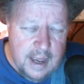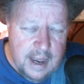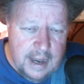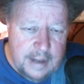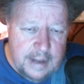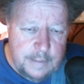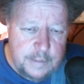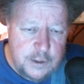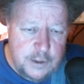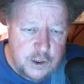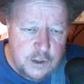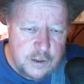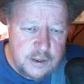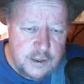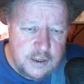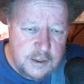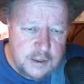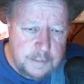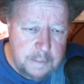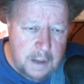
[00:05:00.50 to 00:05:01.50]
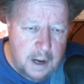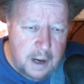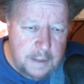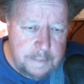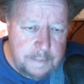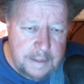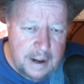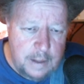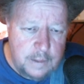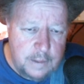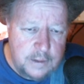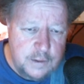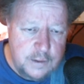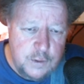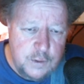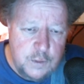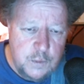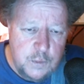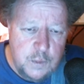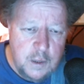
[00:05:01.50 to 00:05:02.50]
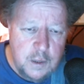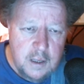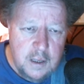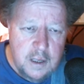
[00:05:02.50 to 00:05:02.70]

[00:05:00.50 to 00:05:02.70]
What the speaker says: And he was using his mod powers to